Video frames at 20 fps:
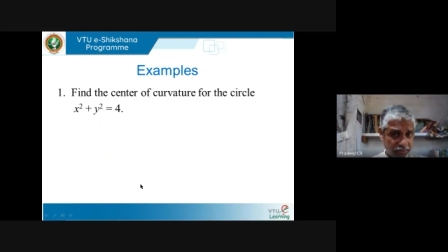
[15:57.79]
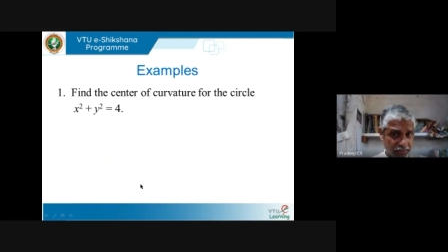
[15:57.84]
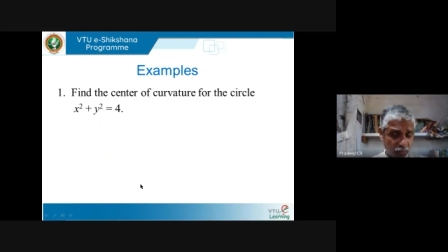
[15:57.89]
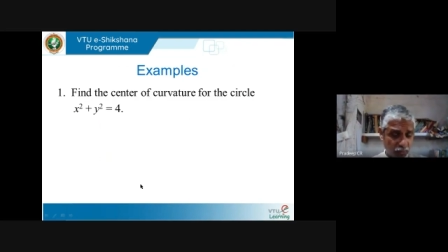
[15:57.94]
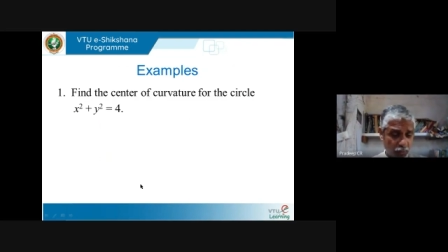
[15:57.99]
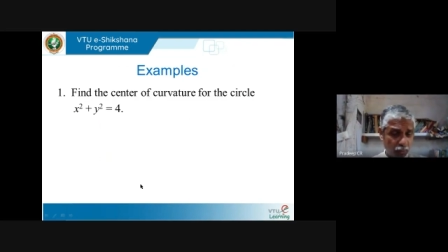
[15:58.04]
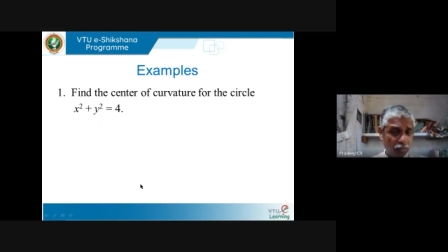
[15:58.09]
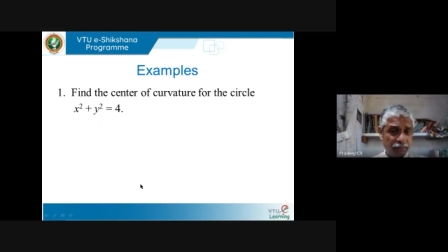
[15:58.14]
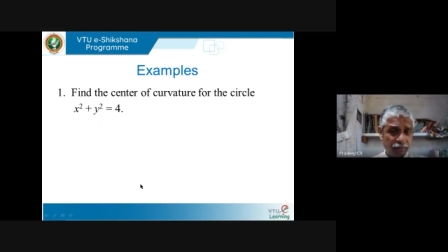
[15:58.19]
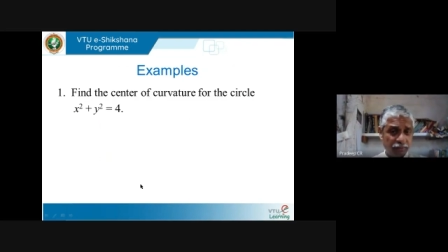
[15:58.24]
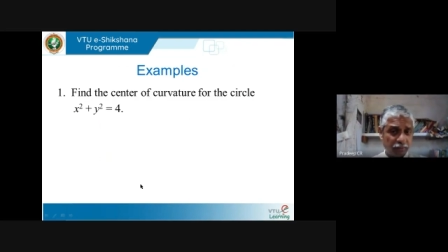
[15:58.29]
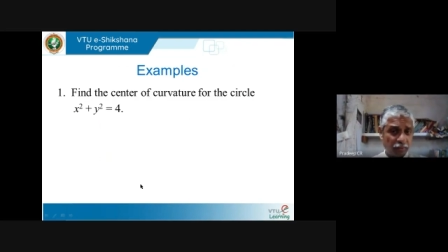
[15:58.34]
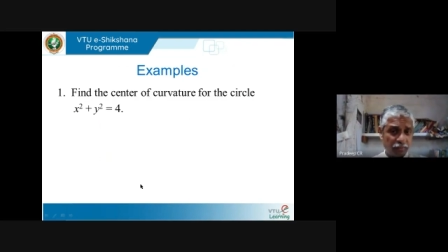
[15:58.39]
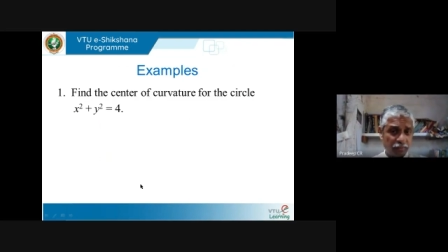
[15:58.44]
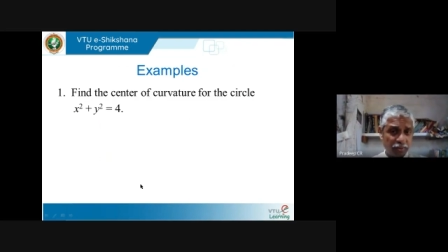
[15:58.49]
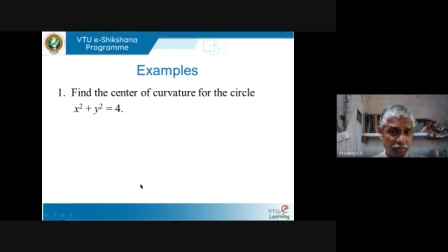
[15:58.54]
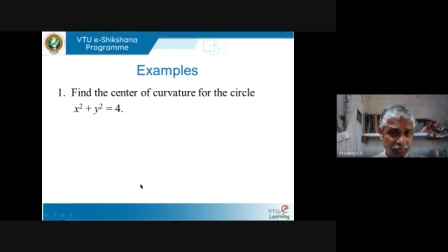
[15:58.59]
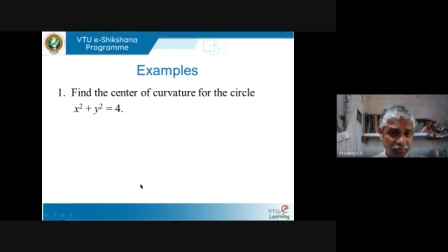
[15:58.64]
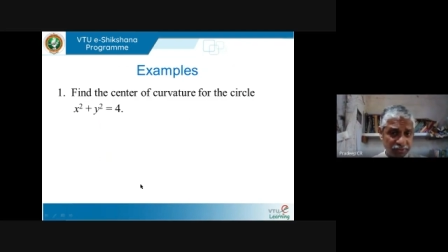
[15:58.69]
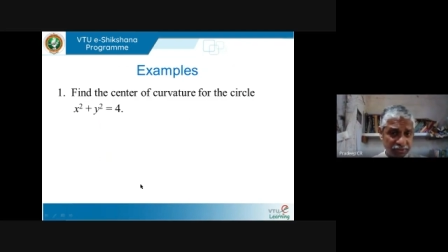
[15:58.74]
good formula,
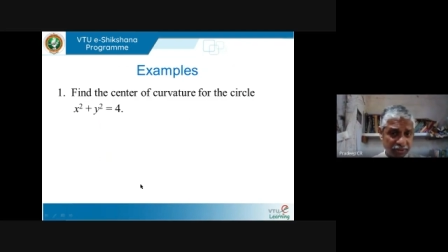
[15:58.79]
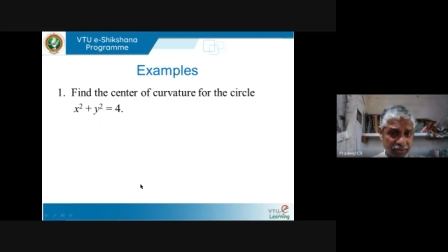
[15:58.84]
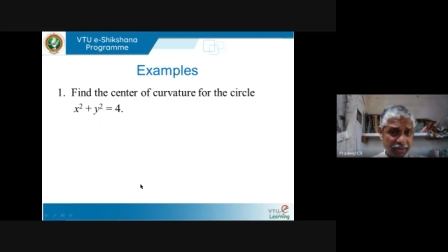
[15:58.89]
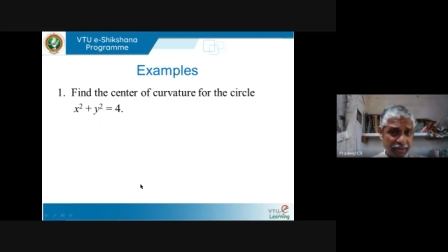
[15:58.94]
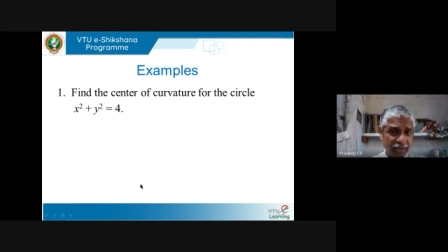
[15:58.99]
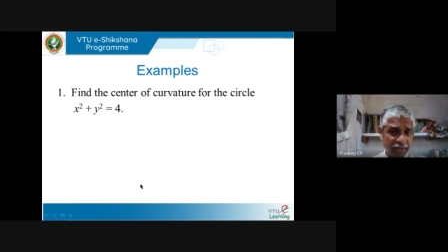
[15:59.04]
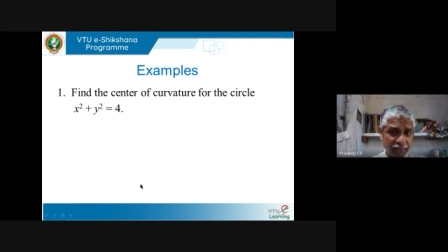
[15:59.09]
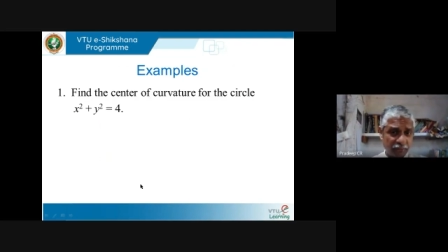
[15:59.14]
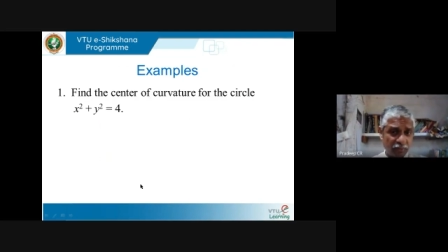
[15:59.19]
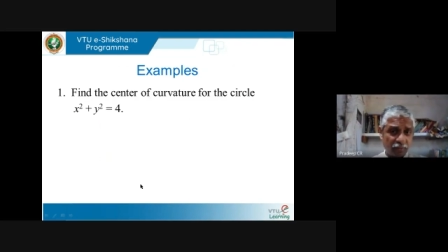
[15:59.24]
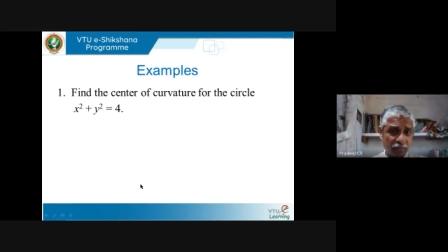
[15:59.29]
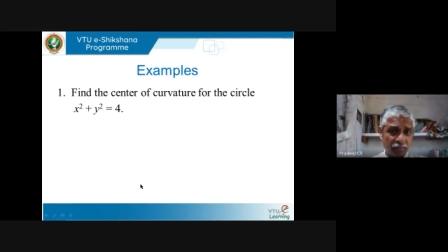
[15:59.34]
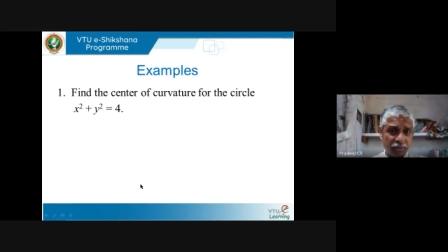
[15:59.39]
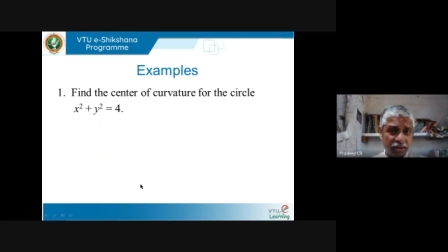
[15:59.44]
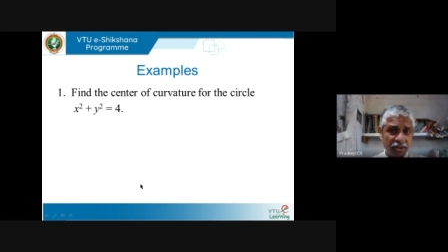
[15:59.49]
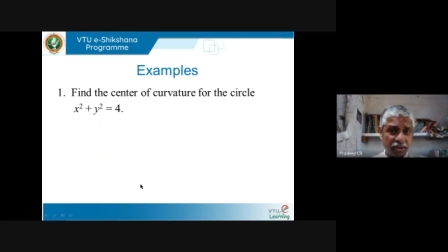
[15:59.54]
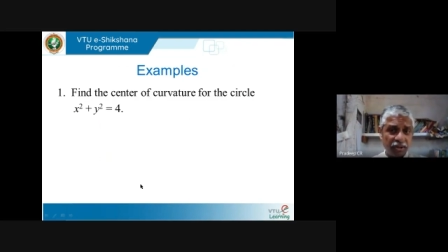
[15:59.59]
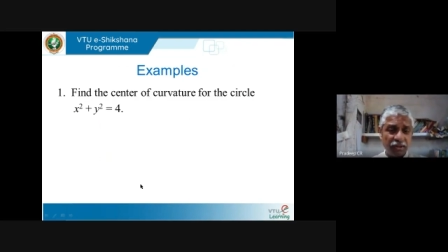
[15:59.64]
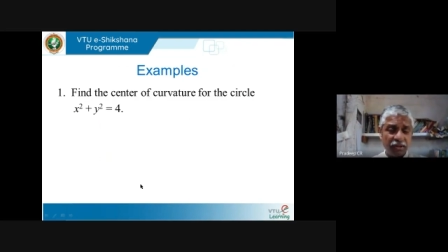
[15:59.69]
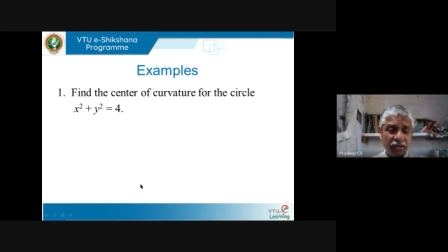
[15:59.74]
means correct
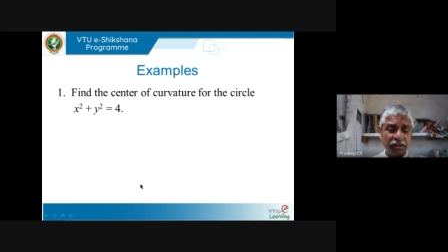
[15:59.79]
formula